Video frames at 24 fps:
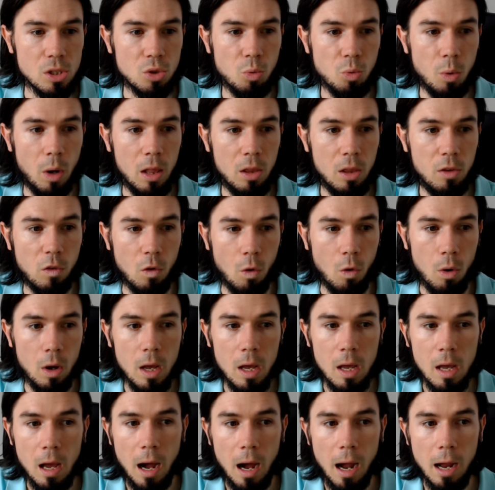as well. So
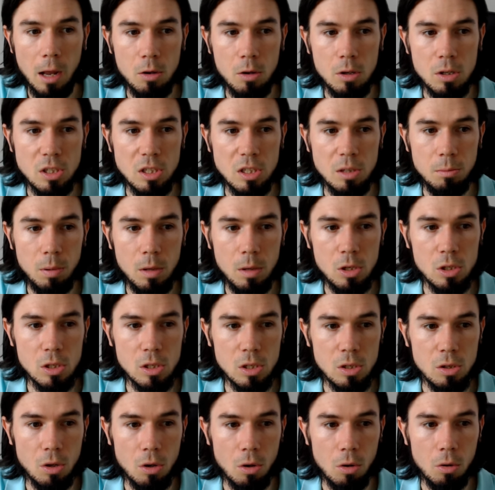I could simply
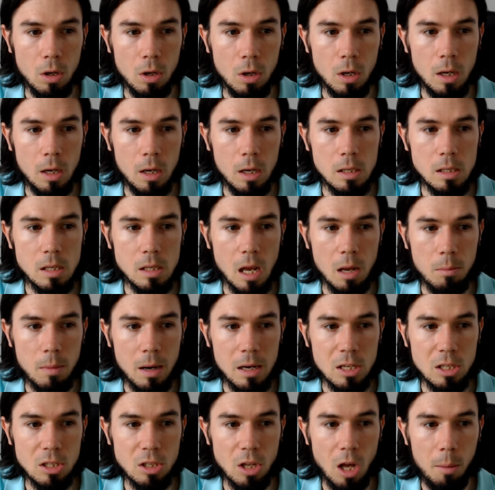just, you know, take
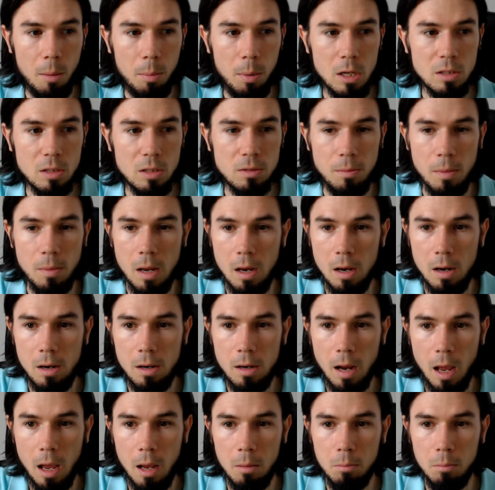my stop loss from here
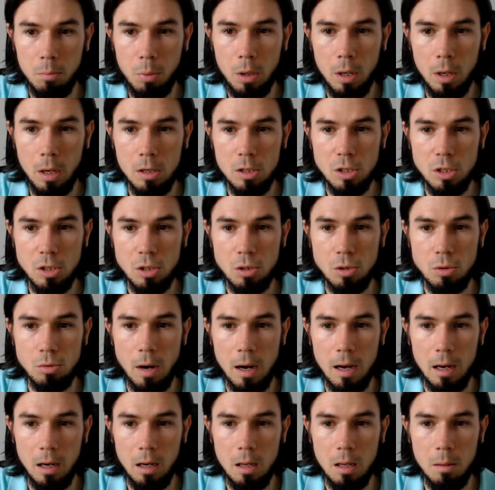and put it
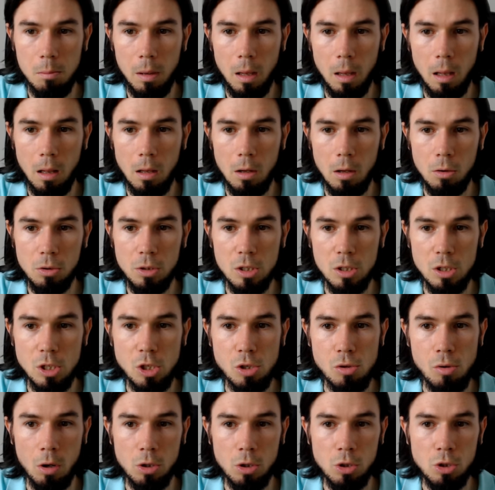slightly below the
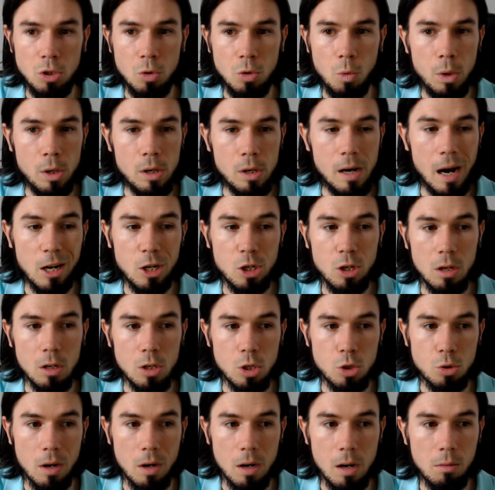structure we are actually
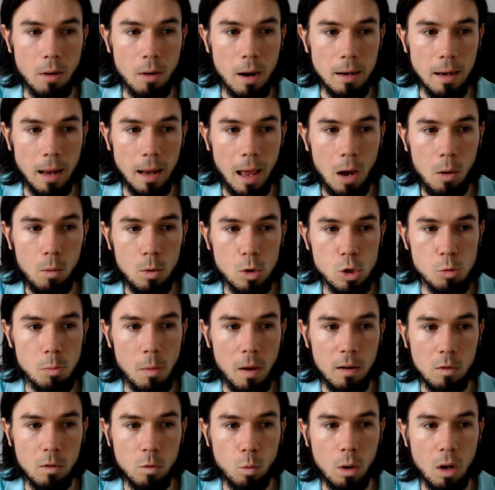trading right now, which
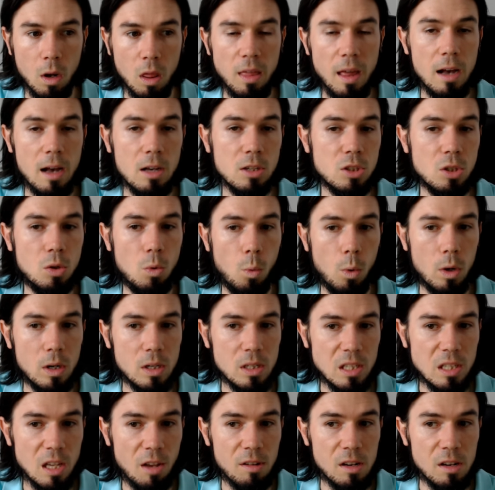means
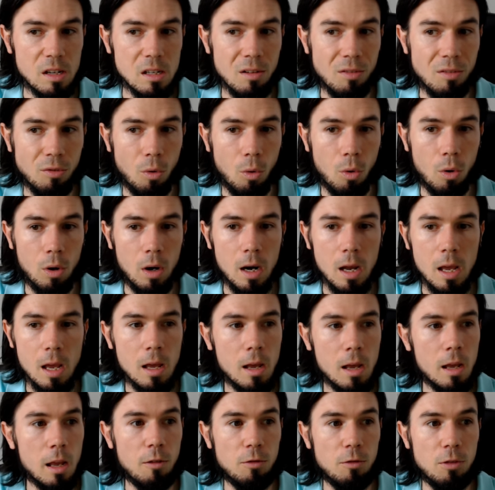1,174
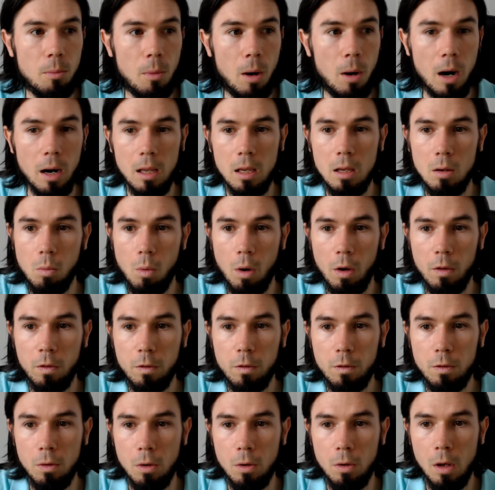if the market
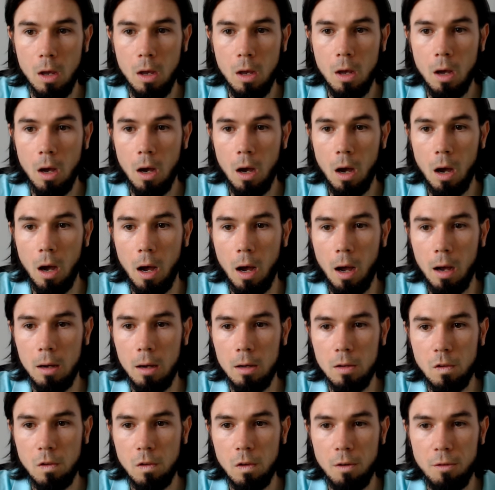wants to
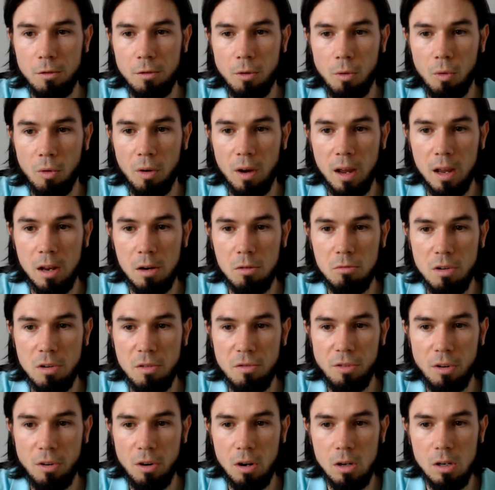uh, sit away
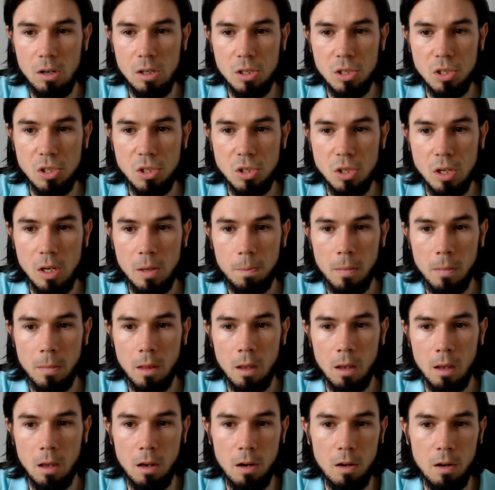reverse.
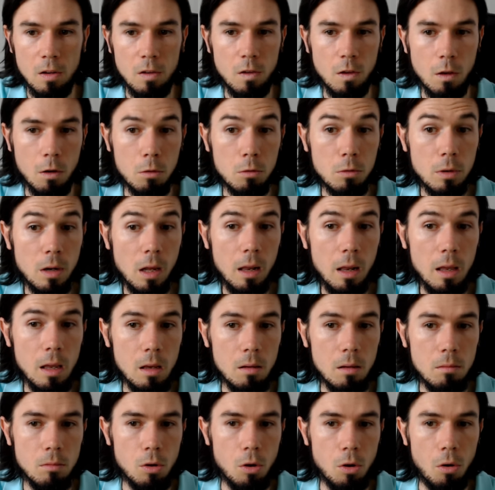It is
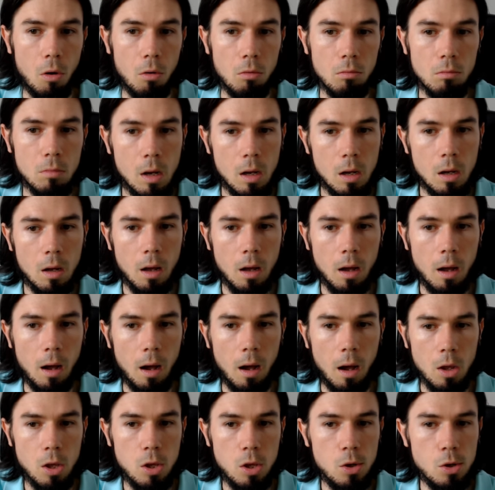really, you know,
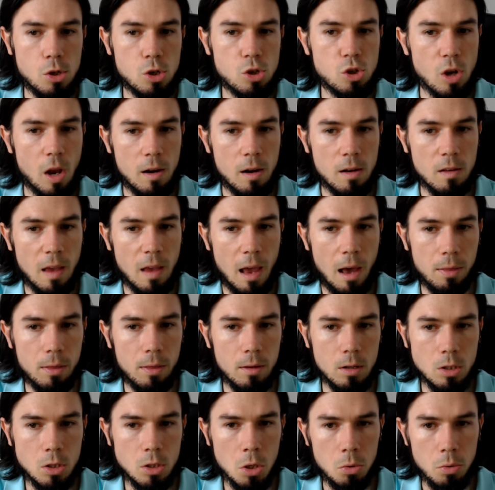uh, huge chance out
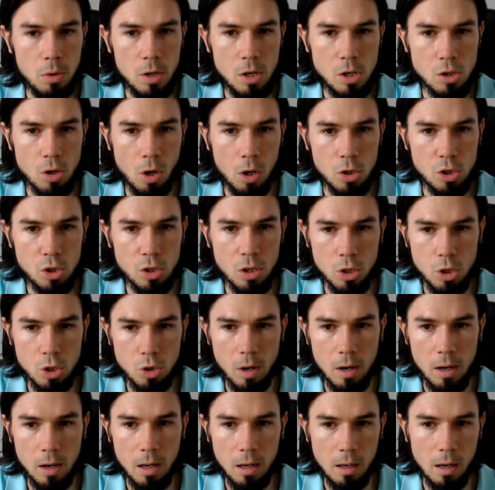there to retouch the
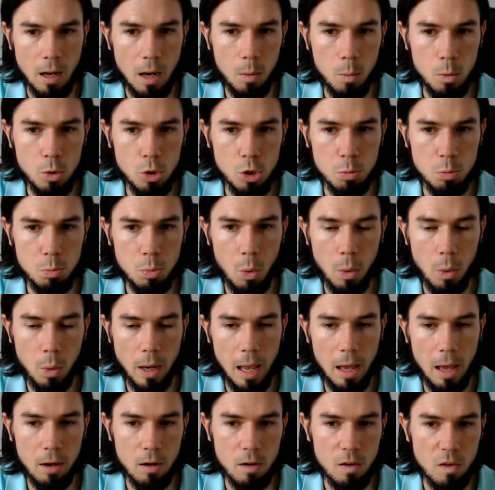trending line we just broke
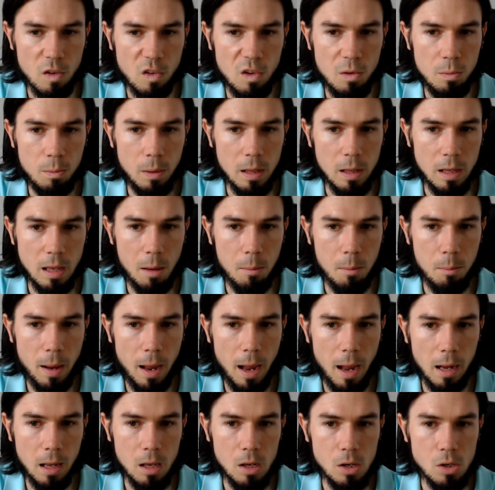out and simply get
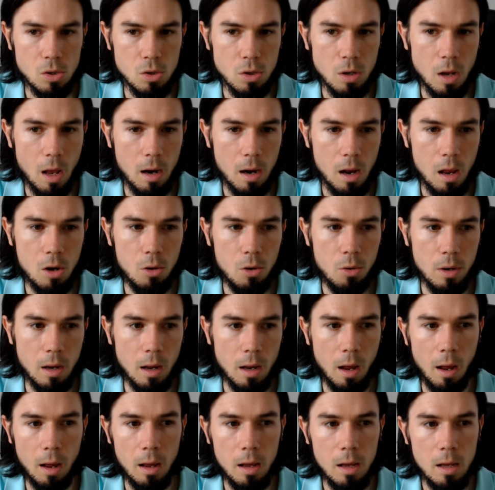back into that
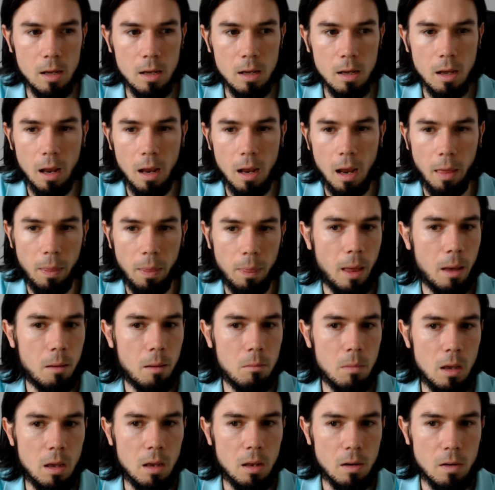area. And
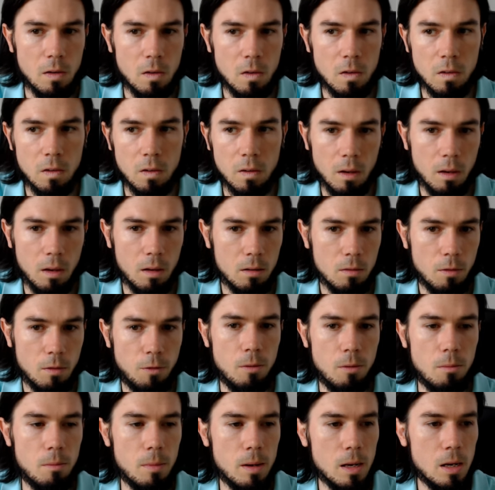that means
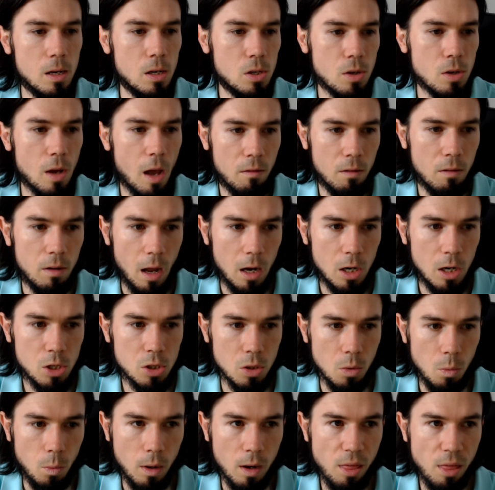for me to have an
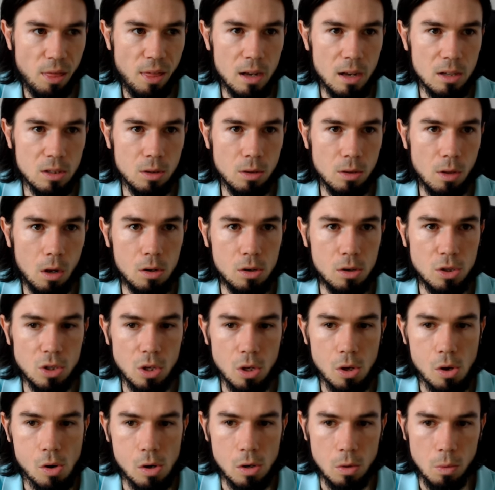extra $1,000
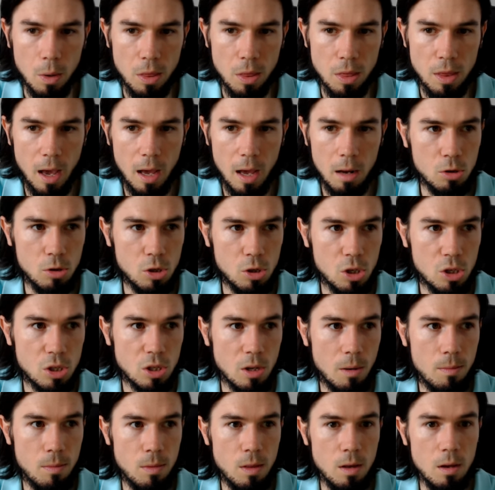secured with that, which is
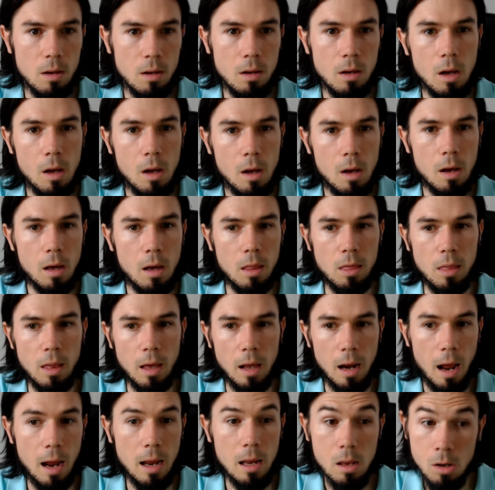something
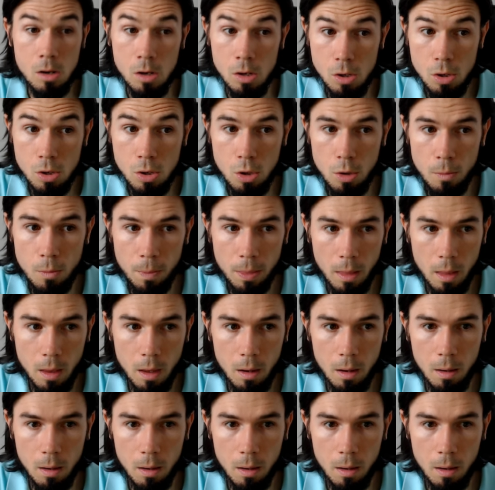that I can do,